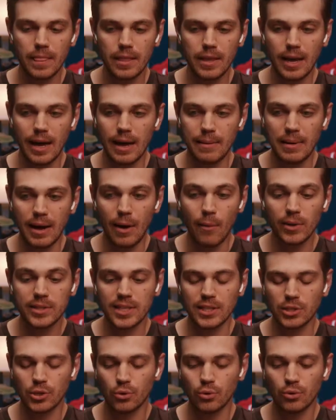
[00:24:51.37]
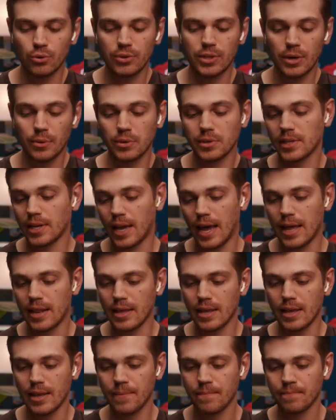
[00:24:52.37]
Yeah, I mean, I wasn't told there was, like,
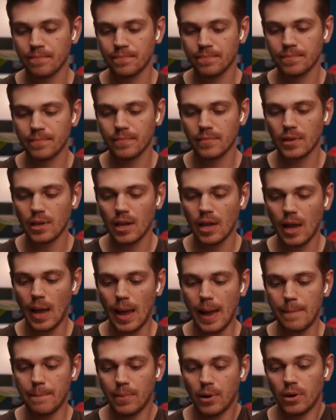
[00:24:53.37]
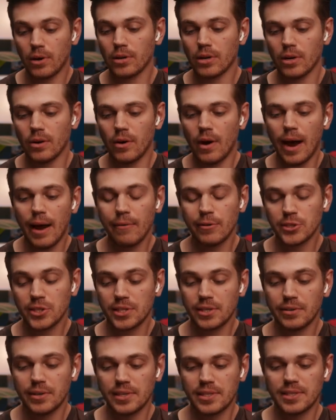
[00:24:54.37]
any embargo. I was
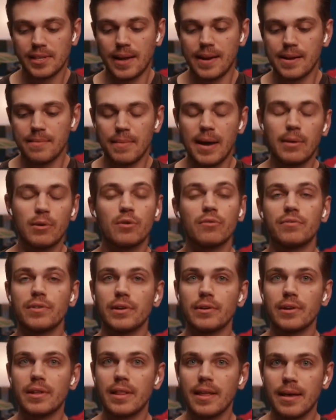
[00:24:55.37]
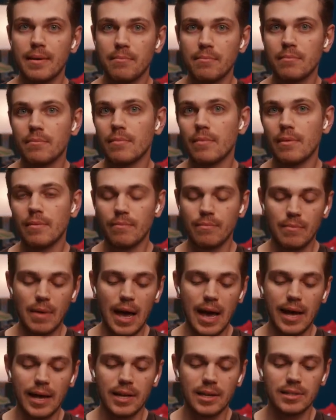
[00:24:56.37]
just going to send my review to them
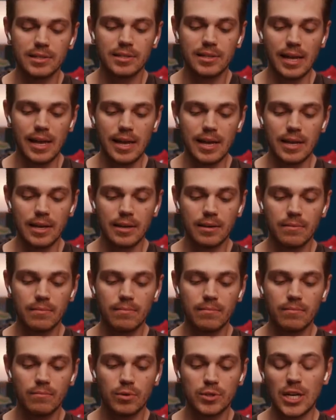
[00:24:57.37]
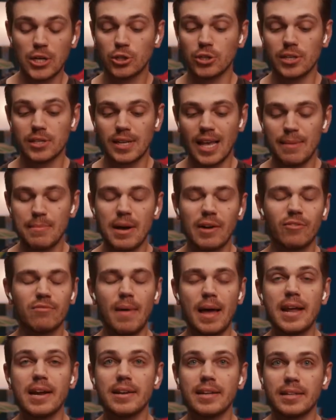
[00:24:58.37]
as a which actually just came back
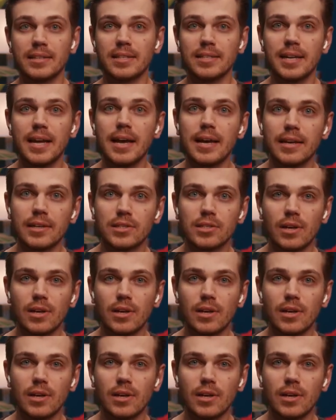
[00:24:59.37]
from editing today.